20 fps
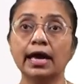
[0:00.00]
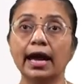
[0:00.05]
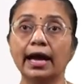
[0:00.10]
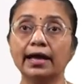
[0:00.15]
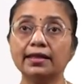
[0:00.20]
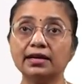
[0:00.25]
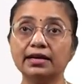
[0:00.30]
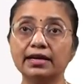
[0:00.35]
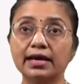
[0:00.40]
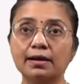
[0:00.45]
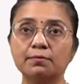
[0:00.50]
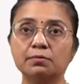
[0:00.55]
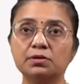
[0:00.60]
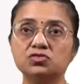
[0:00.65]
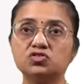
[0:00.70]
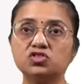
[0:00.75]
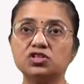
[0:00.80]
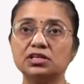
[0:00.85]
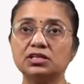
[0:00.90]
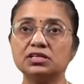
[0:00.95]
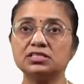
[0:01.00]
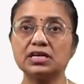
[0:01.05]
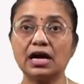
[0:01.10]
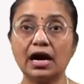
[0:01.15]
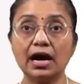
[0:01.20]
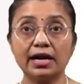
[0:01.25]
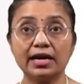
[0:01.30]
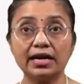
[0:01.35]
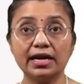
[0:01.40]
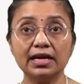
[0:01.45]
and the dimension is
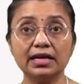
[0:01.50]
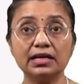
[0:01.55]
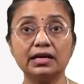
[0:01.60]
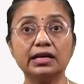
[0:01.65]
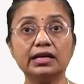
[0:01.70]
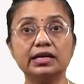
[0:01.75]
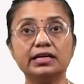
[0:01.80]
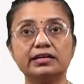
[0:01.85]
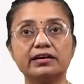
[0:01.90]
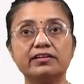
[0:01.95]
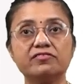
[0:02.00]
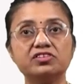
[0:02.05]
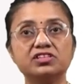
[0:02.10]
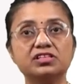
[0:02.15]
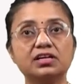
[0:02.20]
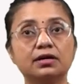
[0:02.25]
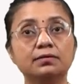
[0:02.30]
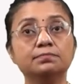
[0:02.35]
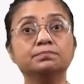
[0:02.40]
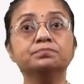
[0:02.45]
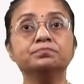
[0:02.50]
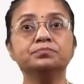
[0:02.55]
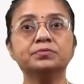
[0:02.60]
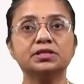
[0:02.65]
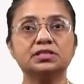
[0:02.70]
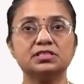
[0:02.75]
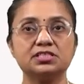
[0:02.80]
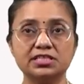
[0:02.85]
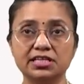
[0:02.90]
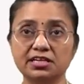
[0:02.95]
again created with a
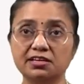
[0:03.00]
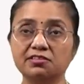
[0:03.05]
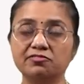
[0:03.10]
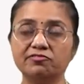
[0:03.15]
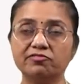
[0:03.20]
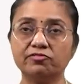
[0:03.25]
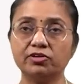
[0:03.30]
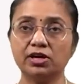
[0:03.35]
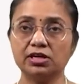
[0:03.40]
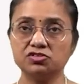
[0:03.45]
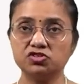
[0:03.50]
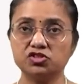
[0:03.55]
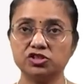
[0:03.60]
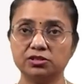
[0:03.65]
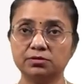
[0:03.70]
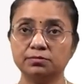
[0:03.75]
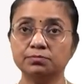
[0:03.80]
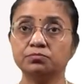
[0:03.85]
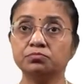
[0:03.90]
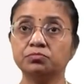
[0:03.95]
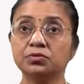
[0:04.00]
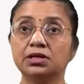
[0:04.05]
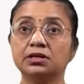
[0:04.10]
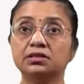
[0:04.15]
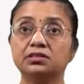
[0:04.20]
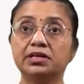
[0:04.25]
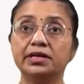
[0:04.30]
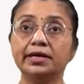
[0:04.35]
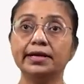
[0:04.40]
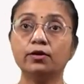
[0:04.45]
C function
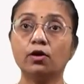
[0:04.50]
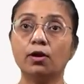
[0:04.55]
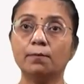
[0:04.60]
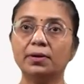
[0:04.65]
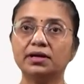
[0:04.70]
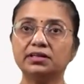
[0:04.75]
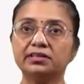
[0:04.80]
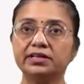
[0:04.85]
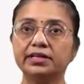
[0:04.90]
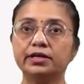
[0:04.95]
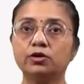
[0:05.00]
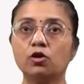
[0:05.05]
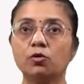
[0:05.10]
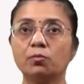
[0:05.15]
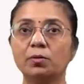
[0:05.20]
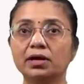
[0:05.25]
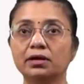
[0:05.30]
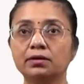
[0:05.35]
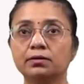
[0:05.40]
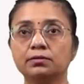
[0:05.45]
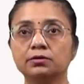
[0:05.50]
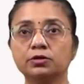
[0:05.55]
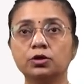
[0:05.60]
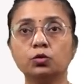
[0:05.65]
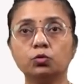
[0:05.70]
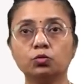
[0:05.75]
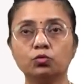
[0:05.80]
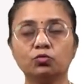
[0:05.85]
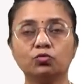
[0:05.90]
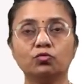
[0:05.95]
3, 3,
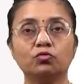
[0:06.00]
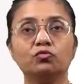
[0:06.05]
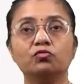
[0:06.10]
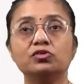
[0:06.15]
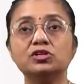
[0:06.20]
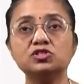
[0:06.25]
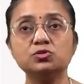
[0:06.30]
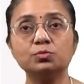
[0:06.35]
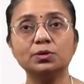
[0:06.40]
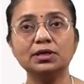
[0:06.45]
2, which